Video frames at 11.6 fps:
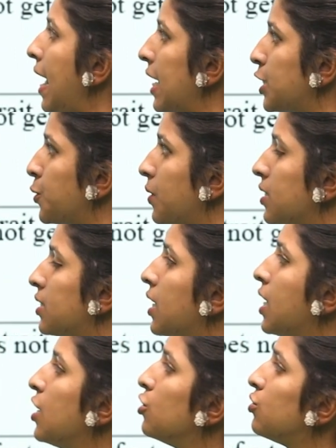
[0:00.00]
expressed.
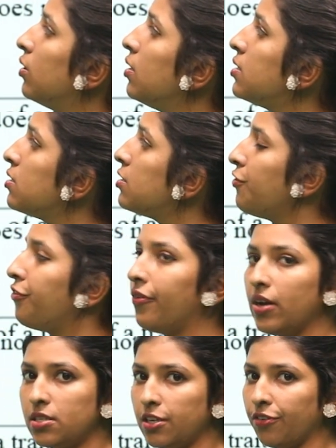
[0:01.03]
So this is the
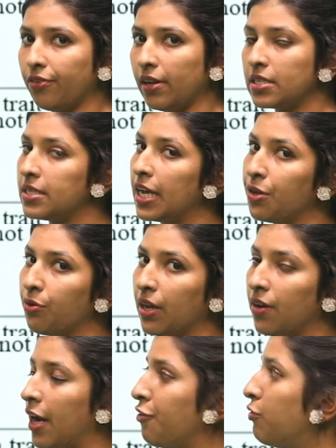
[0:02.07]
first difference that you can
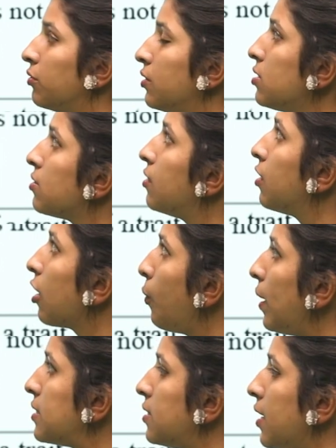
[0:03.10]
write for this
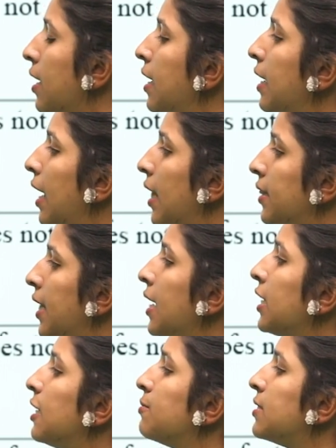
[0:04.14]
question. And then
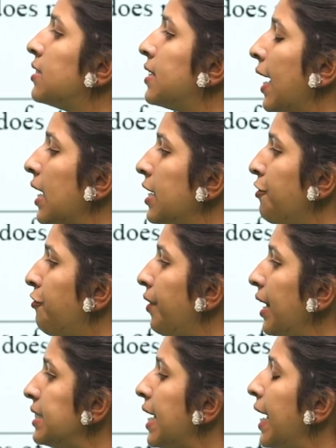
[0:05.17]
comes the second
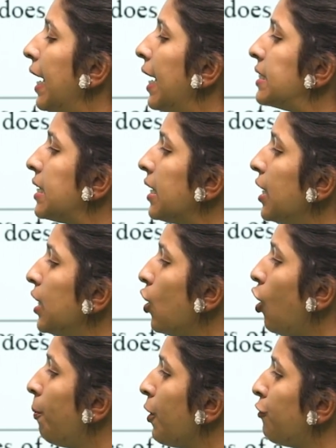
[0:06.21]
difference. A single
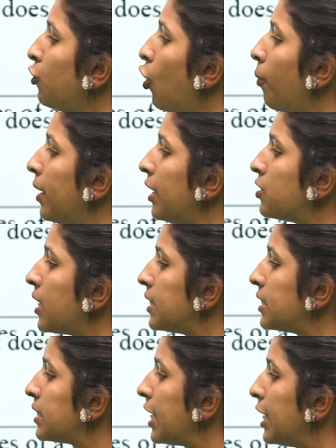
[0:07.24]
copy of dominant trait
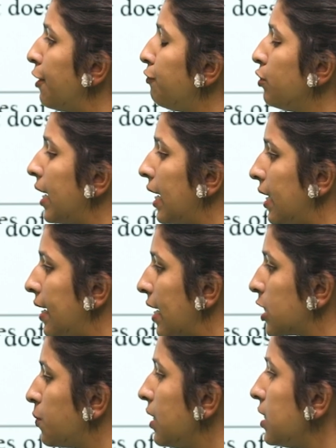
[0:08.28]
is enough to get it
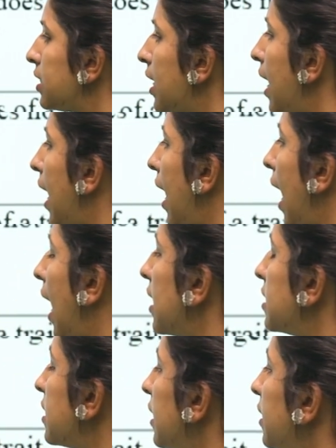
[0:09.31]
expressed,
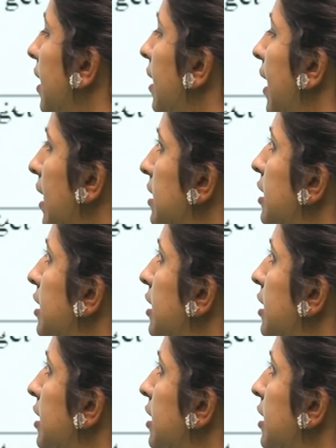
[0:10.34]
and the next